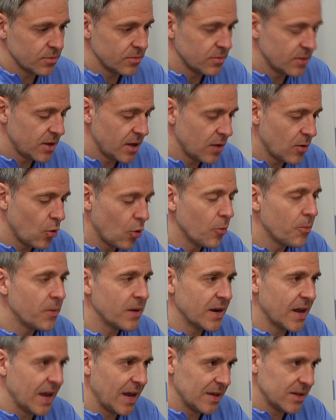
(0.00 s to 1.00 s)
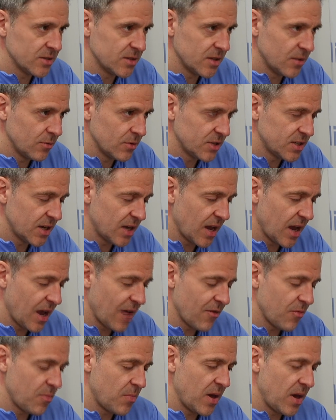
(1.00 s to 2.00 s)
their open hands. They will say, I
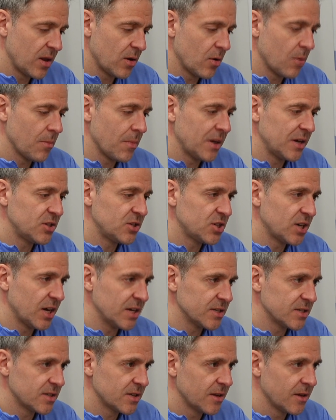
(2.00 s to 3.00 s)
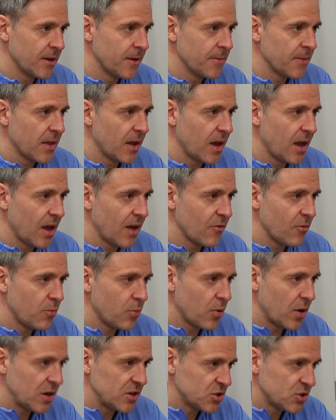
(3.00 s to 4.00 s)
have pain on my chest. I have
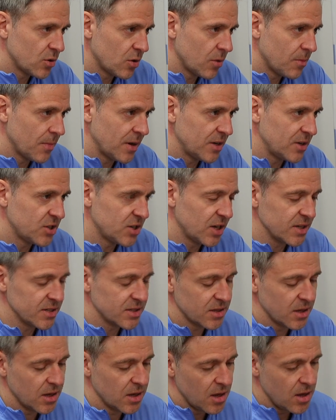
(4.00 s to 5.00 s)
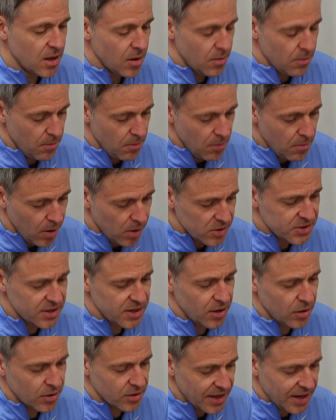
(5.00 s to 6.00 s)
pressure on my chest.
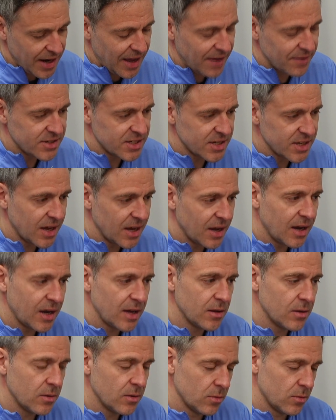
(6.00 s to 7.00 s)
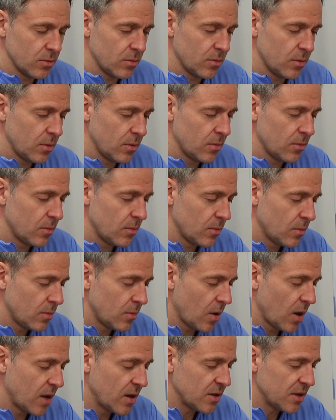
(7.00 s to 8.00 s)
Mostly on the left side
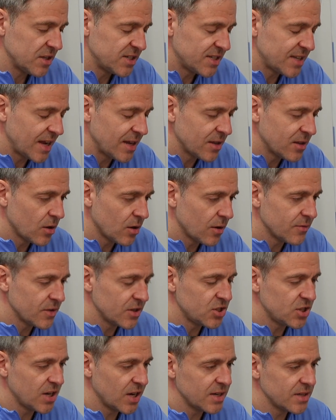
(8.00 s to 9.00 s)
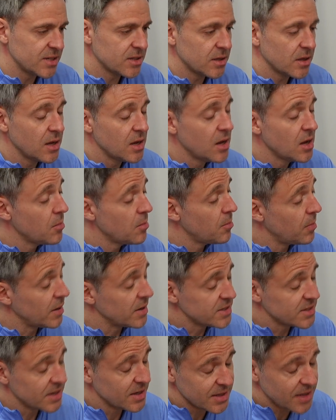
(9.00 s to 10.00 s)
and the center of the chest, but
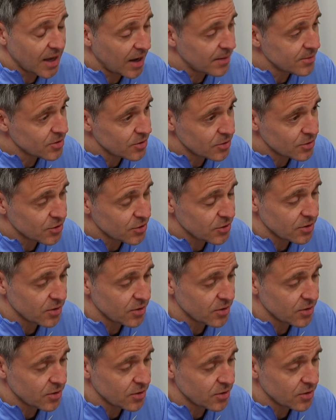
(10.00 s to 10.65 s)
sometimes also on